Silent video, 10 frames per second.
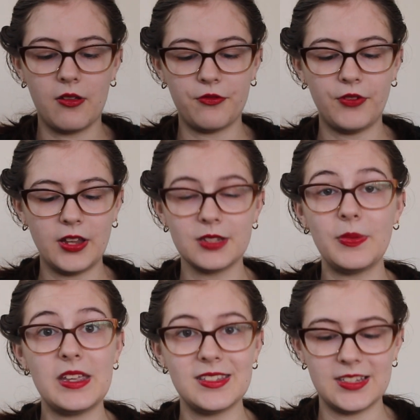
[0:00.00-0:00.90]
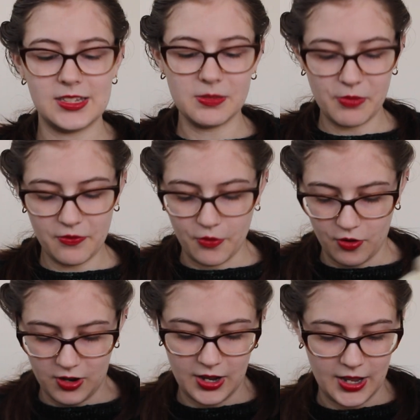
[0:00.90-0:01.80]
front pieces
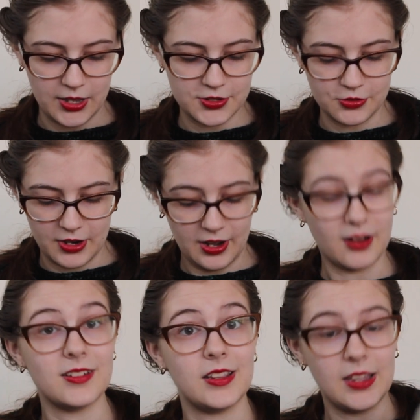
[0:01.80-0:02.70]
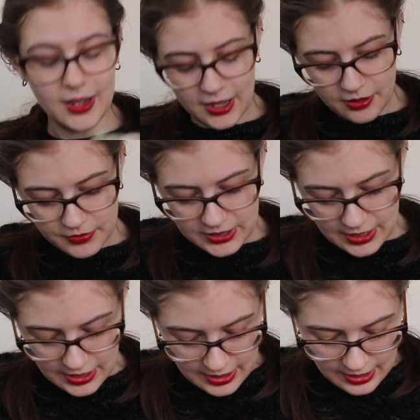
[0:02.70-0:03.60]
before I join under the arms.
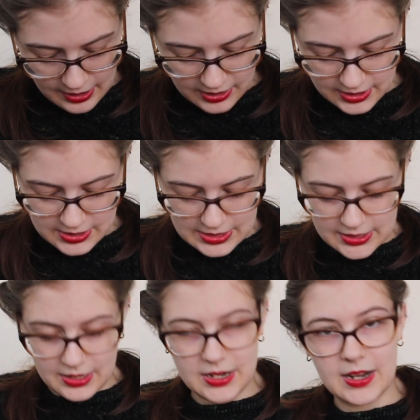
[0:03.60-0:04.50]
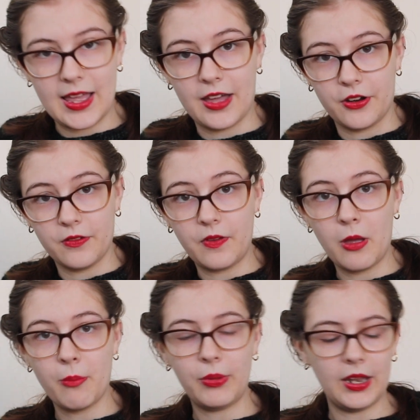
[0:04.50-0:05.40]
This is knit out of
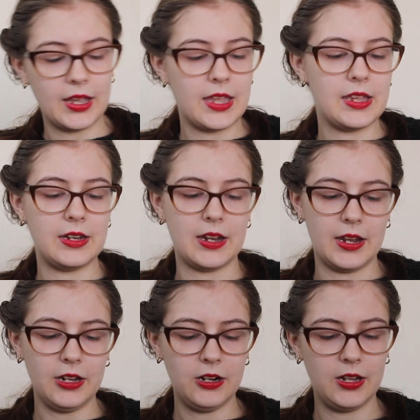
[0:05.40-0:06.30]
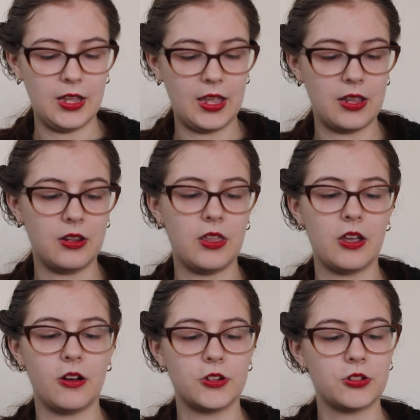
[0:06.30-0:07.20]
Plucky Knitter in
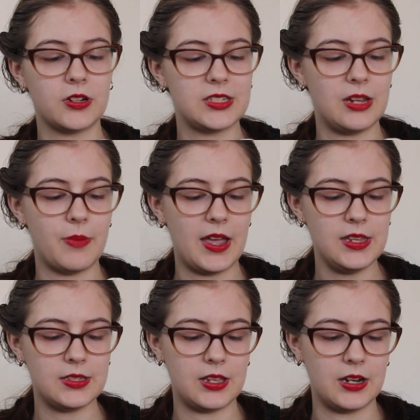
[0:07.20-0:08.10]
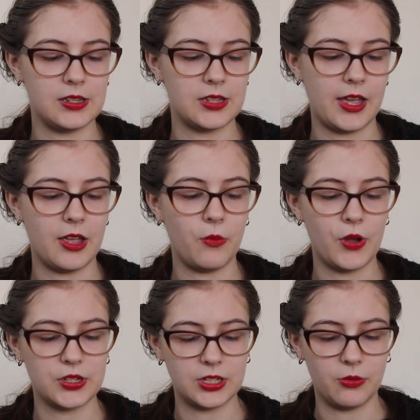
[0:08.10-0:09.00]
their trusty base. It is a
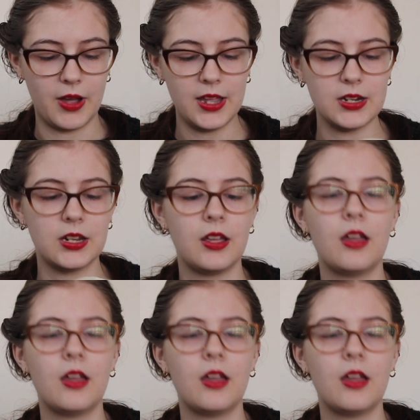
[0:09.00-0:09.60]
worsted weight